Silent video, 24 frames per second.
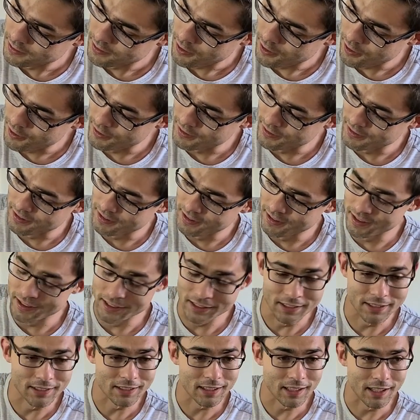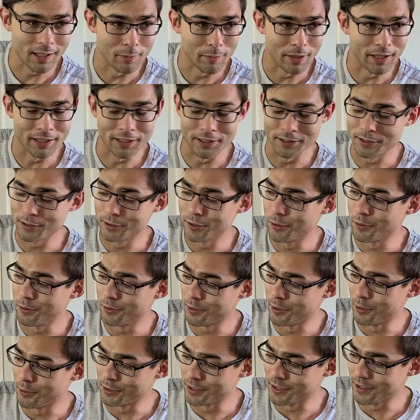onto this and make it so
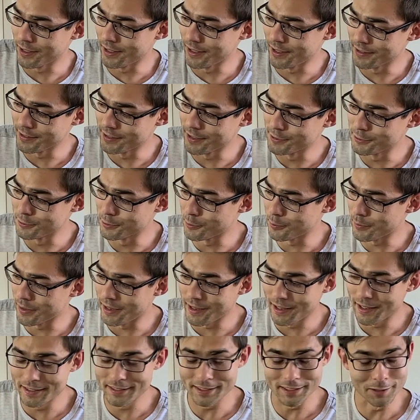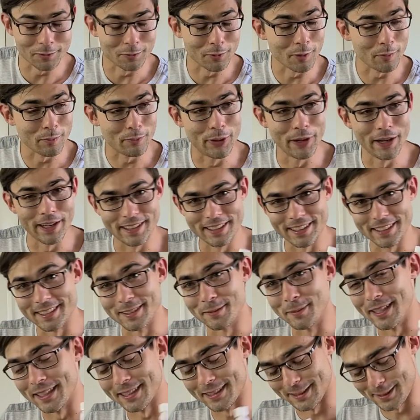gross I can't touch it with my hands anymore, but it'll
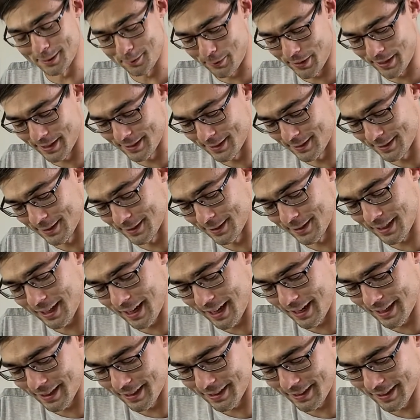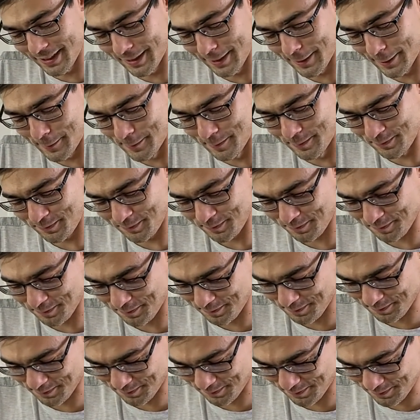make it spicier and
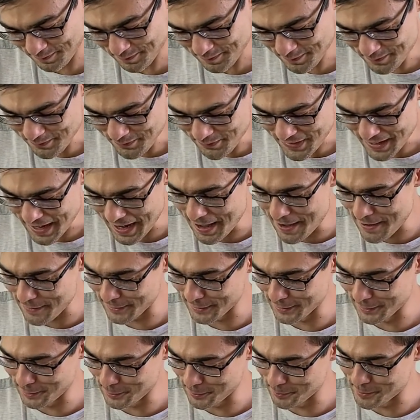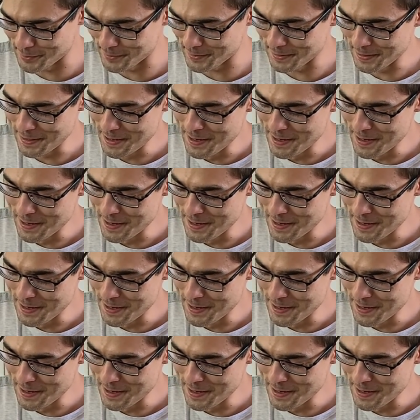have a little bit